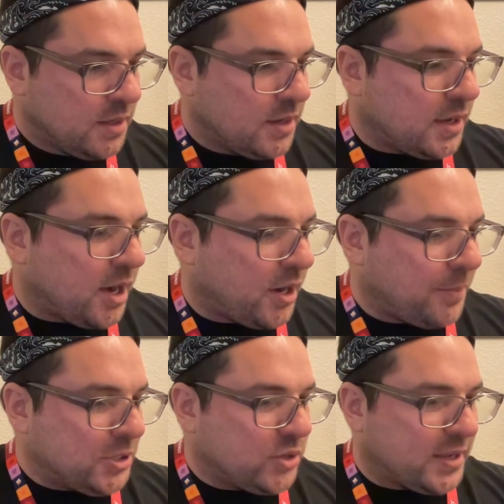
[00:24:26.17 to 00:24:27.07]
and I already
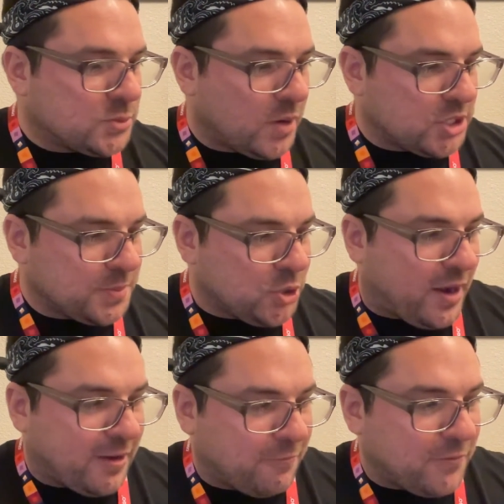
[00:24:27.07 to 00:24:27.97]
made you guys watch me
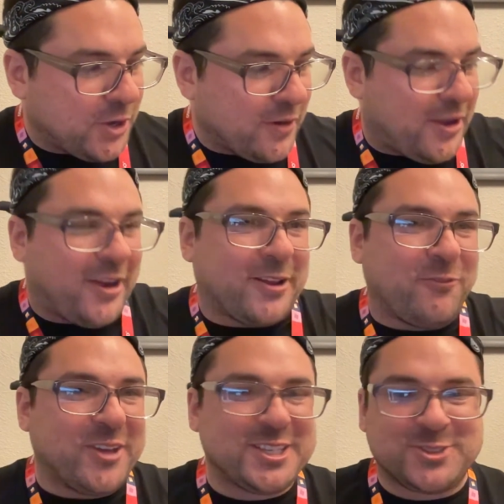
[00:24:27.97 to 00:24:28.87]
try and figure out how to
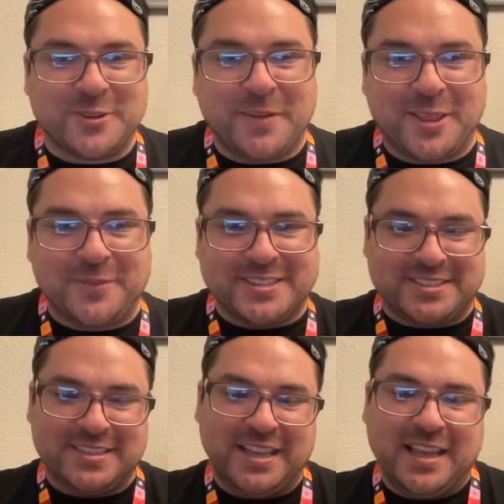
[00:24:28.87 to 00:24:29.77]
fix Stream
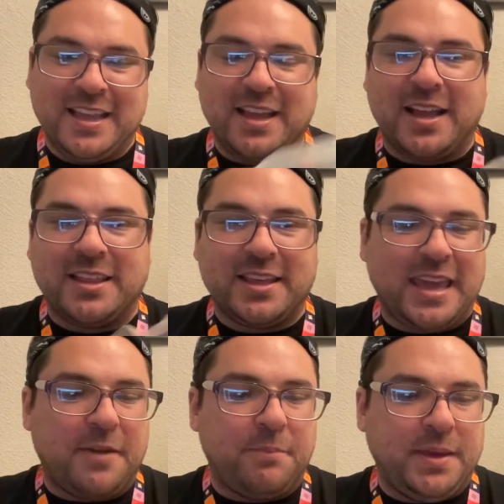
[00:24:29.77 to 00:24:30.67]
Elements. They
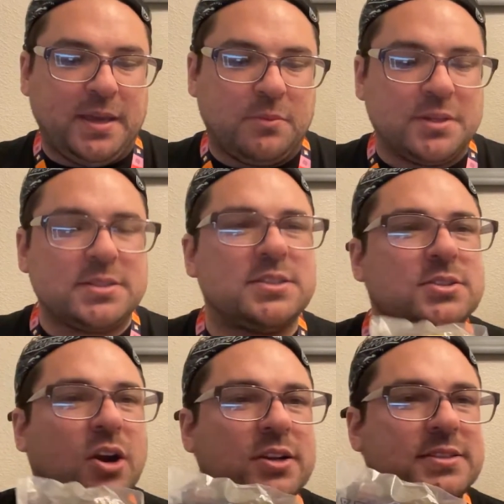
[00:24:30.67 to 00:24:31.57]
gave me, what's the
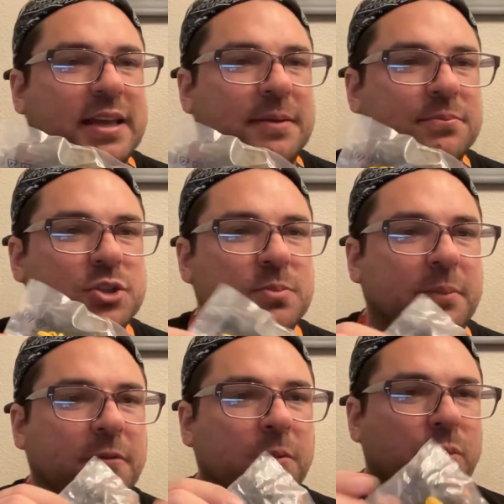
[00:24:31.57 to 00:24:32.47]
star's name? Do you
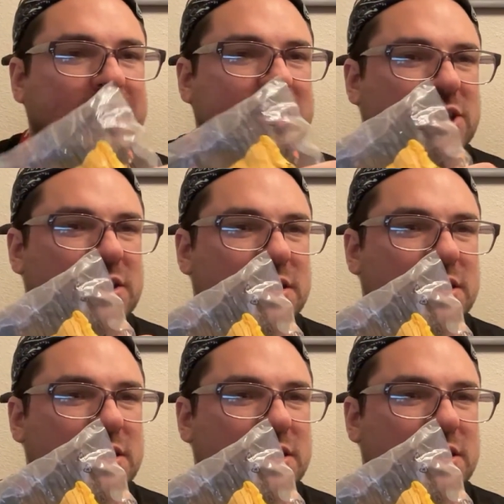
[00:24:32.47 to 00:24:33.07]
remember from Wish?